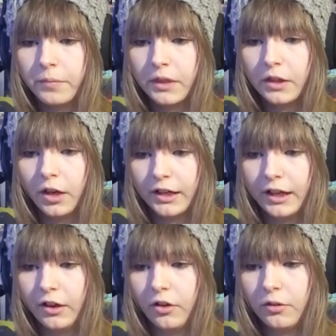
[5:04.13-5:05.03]
No, I
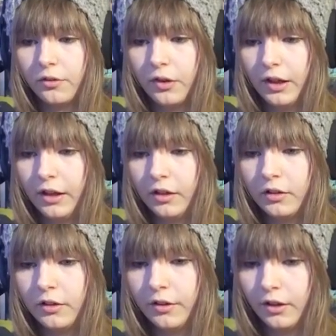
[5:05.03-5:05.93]
can't go over there.
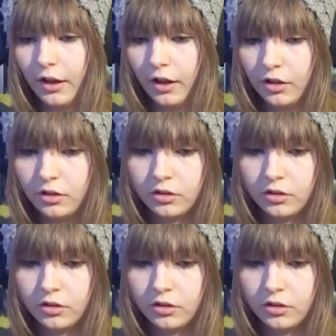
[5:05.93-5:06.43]
Okay.